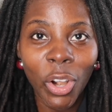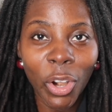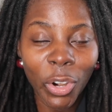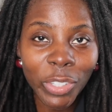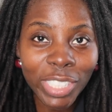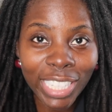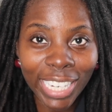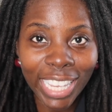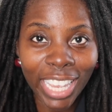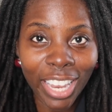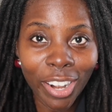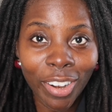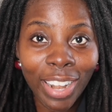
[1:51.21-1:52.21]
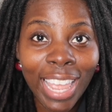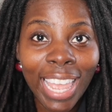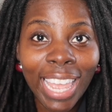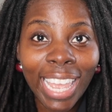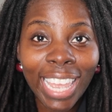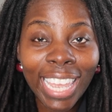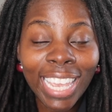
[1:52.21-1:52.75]
urgent care,
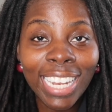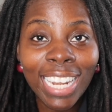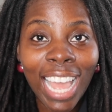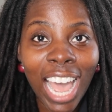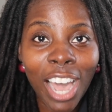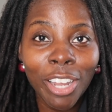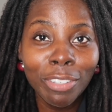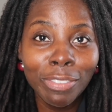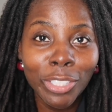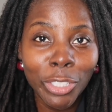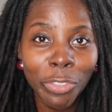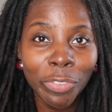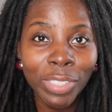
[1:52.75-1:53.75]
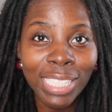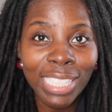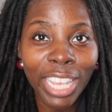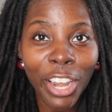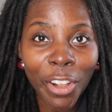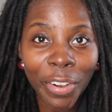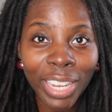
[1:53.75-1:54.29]
and out of service
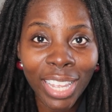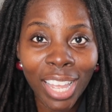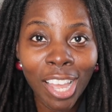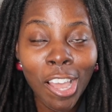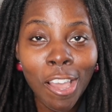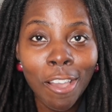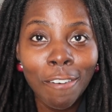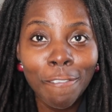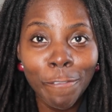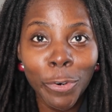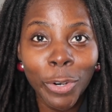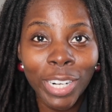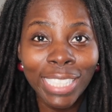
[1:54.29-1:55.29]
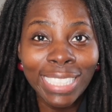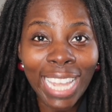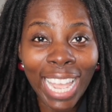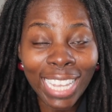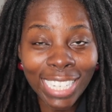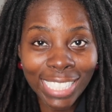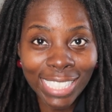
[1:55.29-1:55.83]
area for
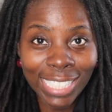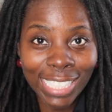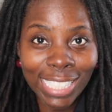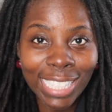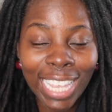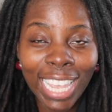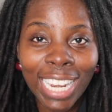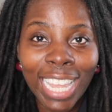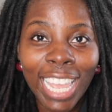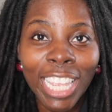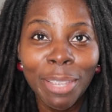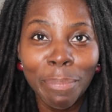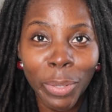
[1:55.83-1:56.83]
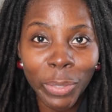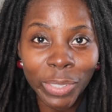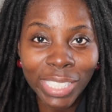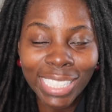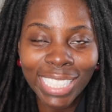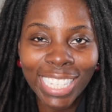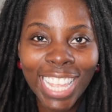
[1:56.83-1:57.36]
dialysis and an
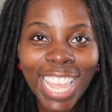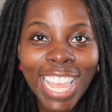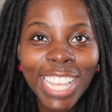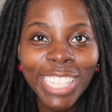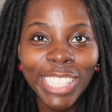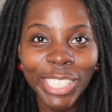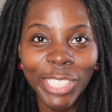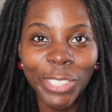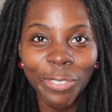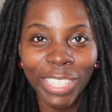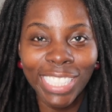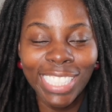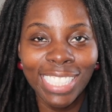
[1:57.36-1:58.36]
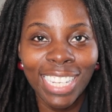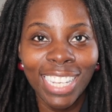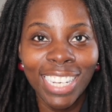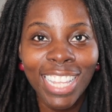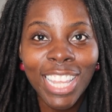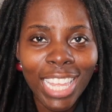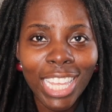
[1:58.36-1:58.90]
emergency
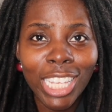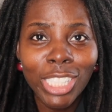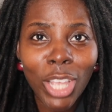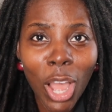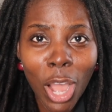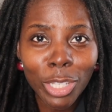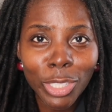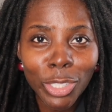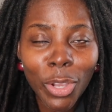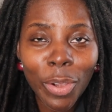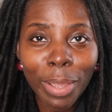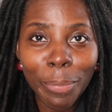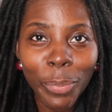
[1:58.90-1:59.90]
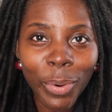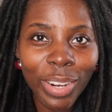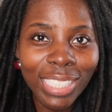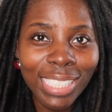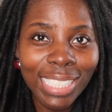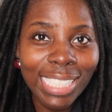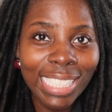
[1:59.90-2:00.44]
situation. It's also
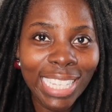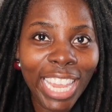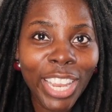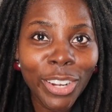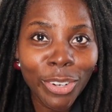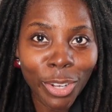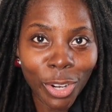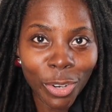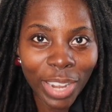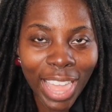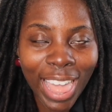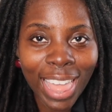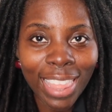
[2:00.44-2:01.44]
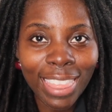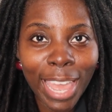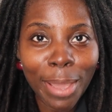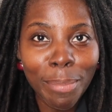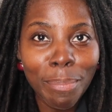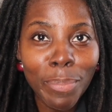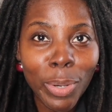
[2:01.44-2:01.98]
important to take note
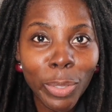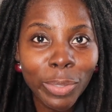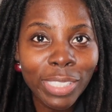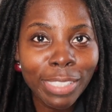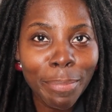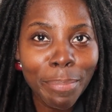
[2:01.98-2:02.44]
that most